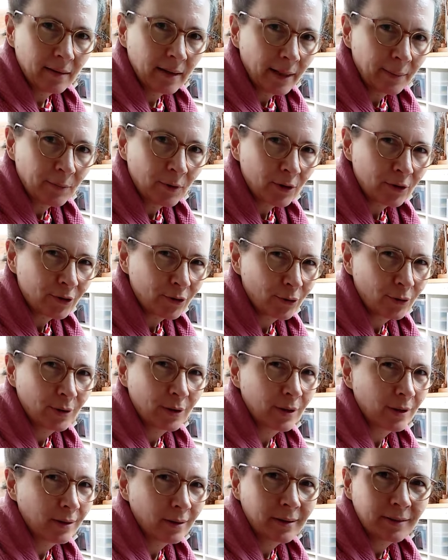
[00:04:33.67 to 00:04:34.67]
I'm not
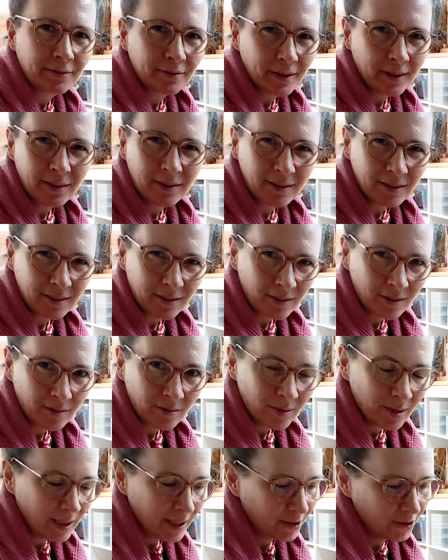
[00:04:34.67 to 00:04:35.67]
sure if there's a
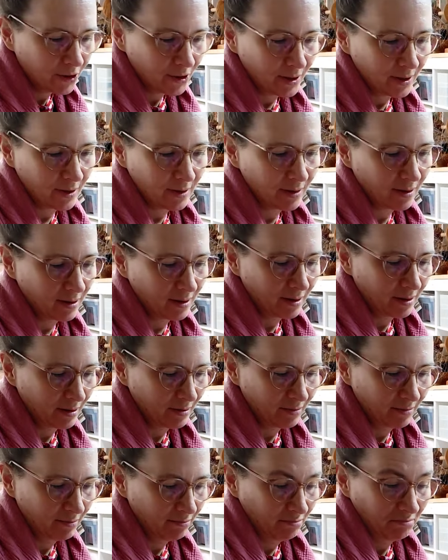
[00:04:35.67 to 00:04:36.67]

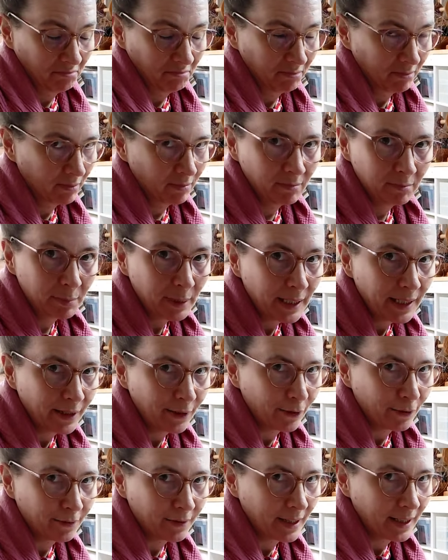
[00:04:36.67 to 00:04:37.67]
religious
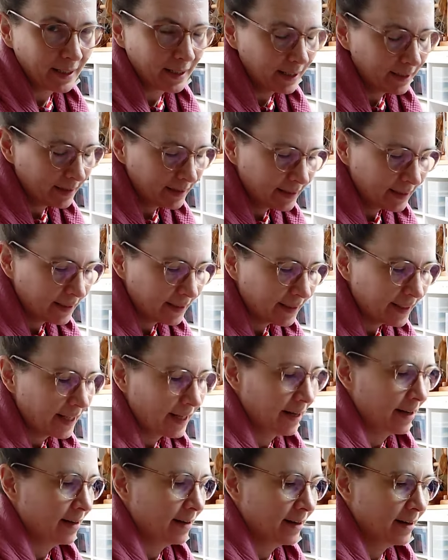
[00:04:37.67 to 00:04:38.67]
meaning of that. I didn't
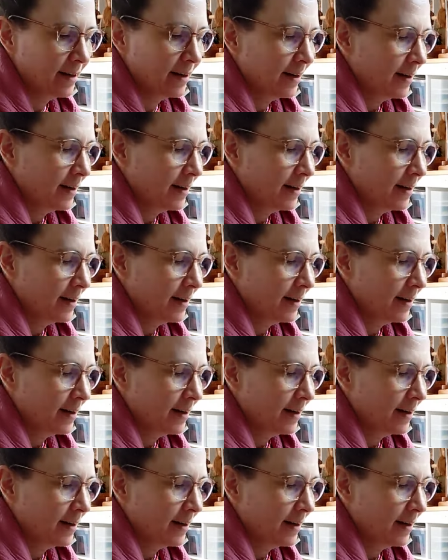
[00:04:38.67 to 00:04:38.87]
care.